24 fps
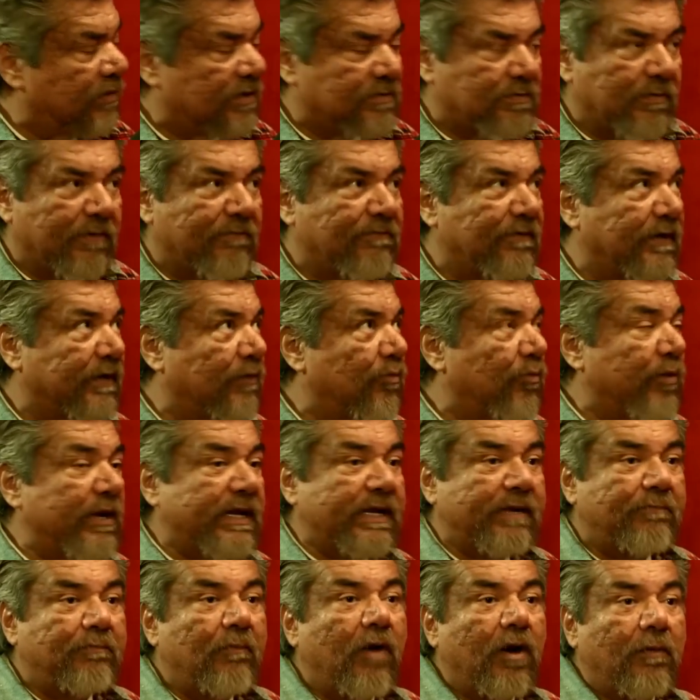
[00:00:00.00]
This motherfucking
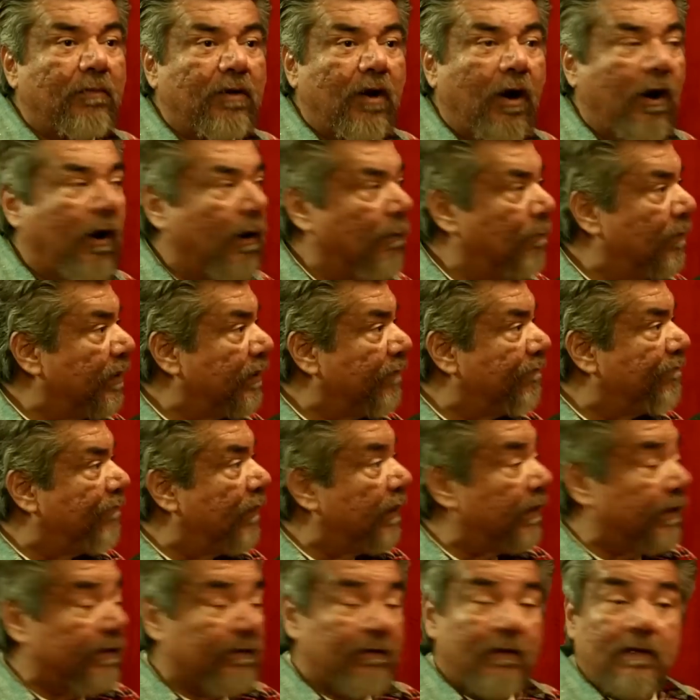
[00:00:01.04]
weak arm
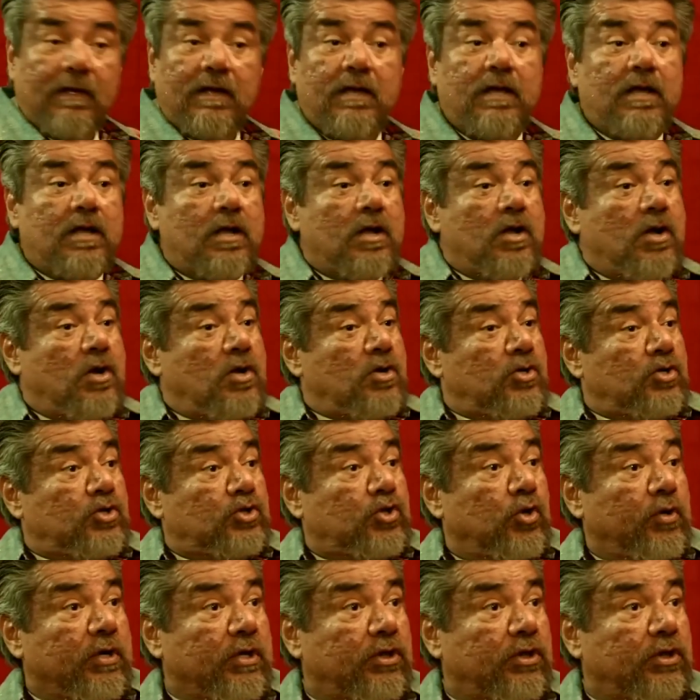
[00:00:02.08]
motherfucker. So he